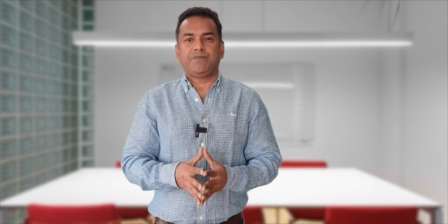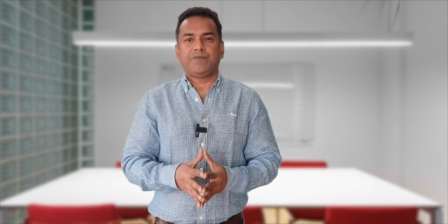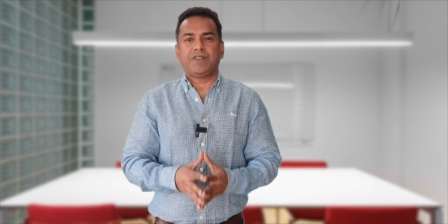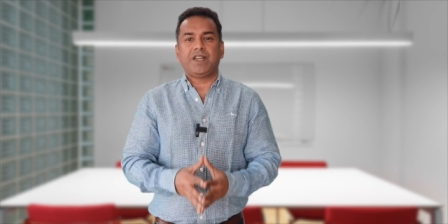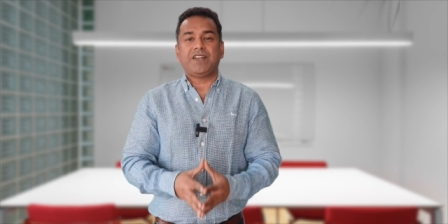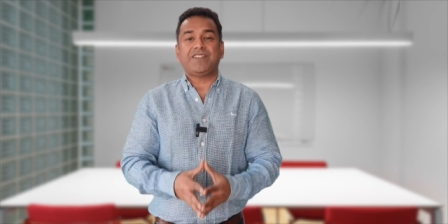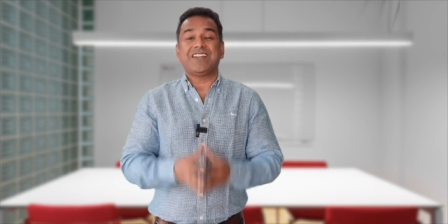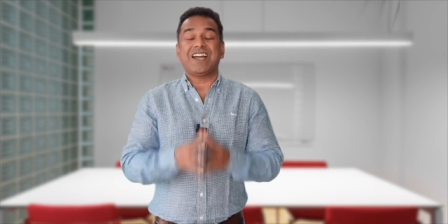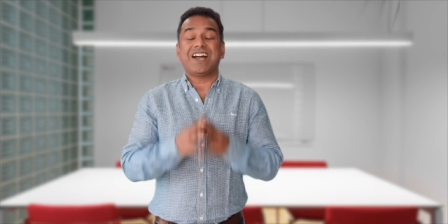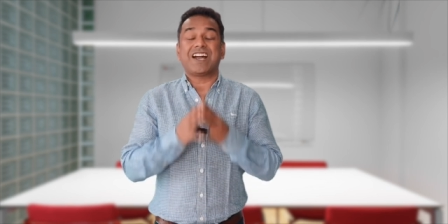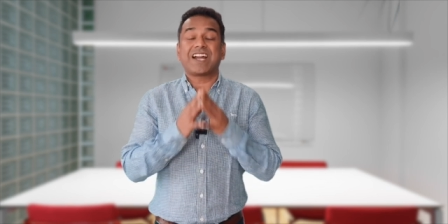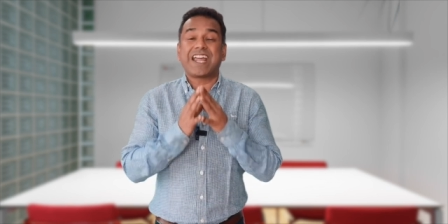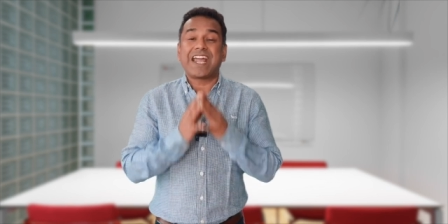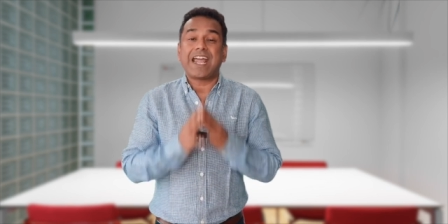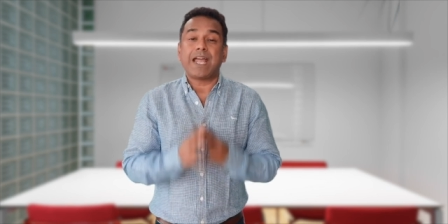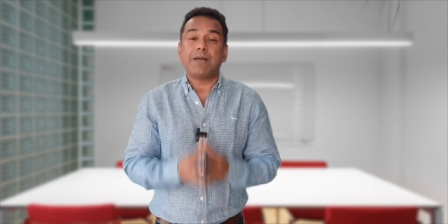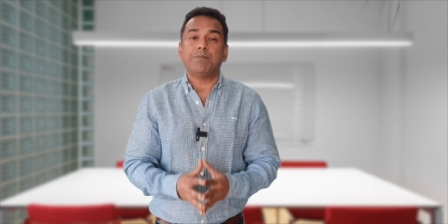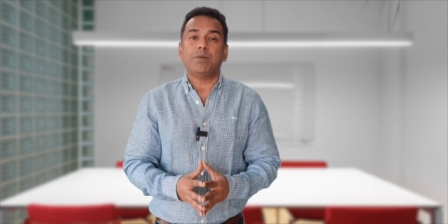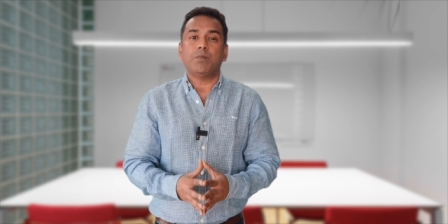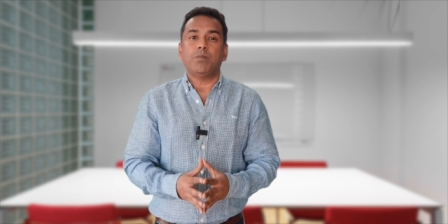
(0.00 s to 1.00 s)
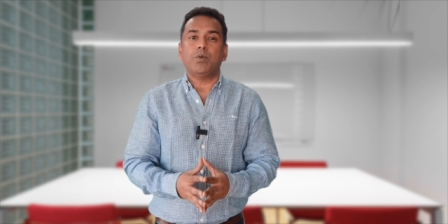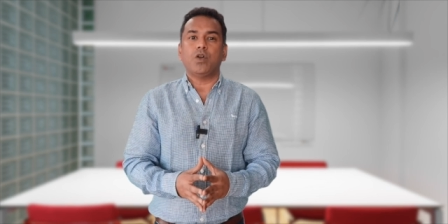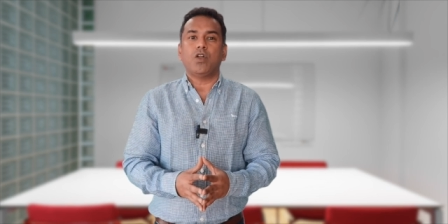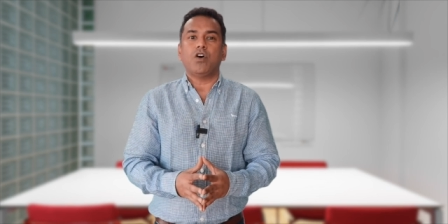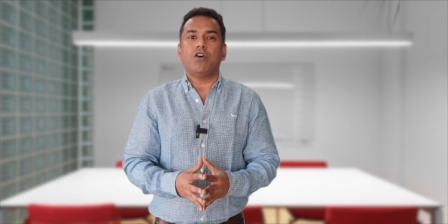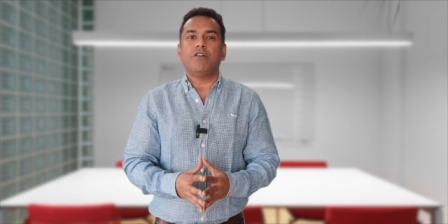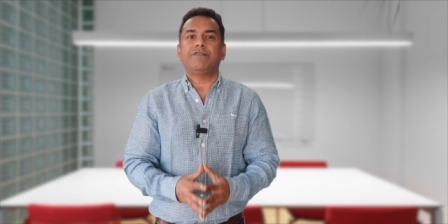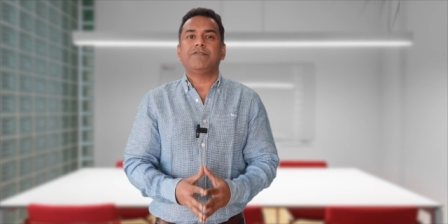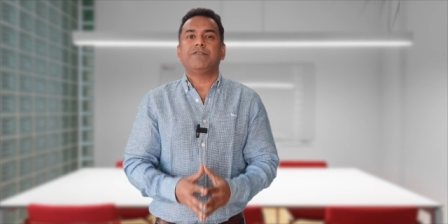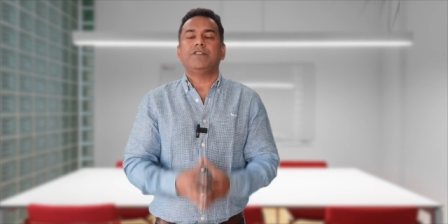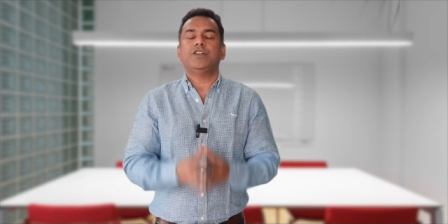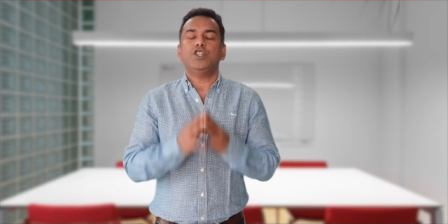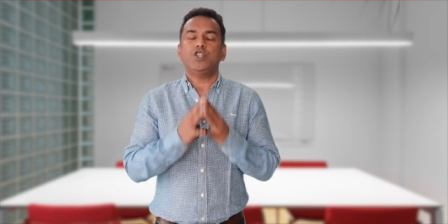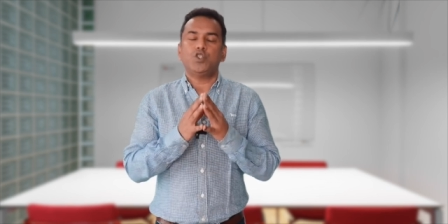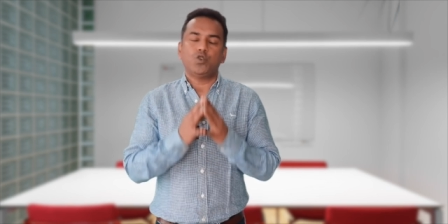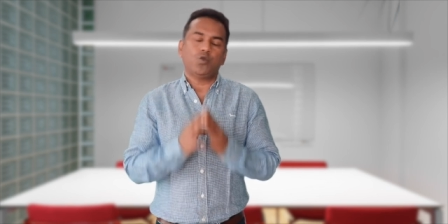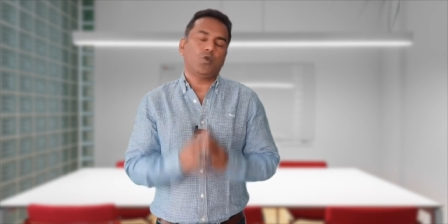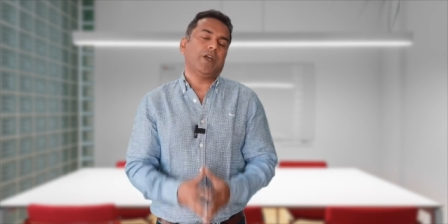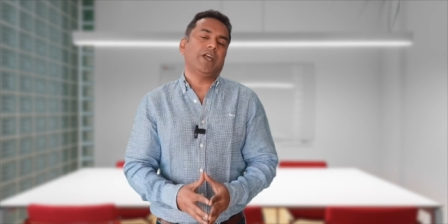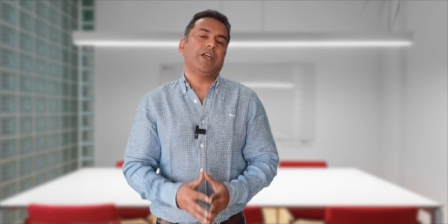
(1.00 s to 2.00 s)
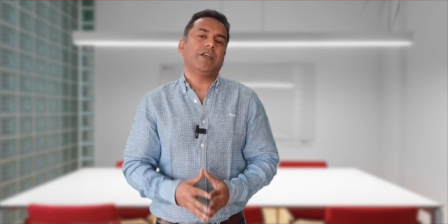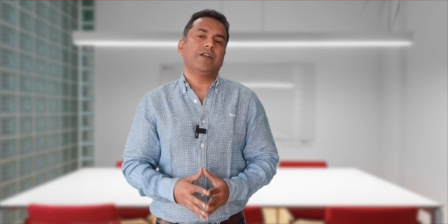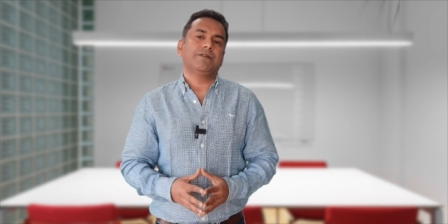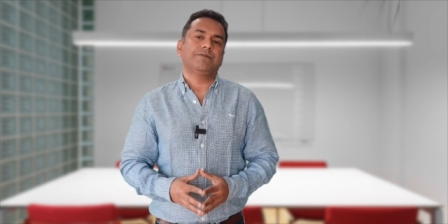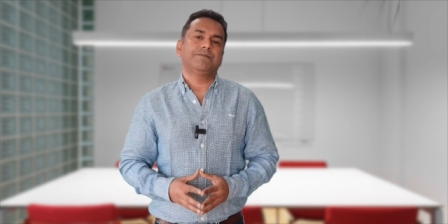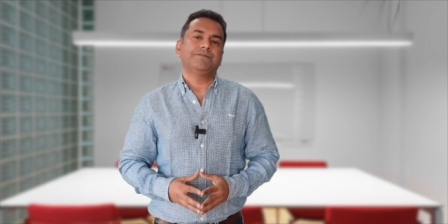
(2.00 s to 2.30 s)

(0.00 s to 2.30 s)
that they are capable of doing.